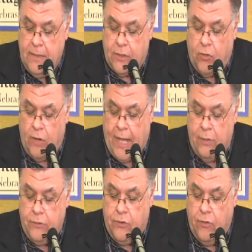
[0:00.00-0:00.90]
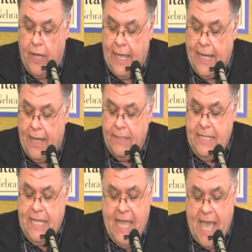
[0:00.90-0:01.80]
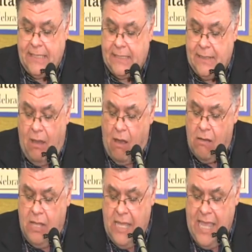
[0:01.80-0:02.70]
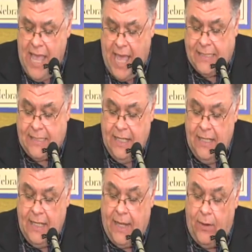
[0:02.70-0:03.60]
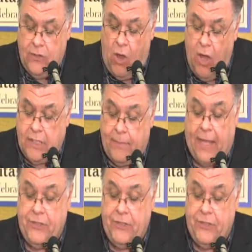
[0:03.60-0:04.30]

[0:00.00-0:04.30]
The crowd cried out, yes, oh yes! He talked about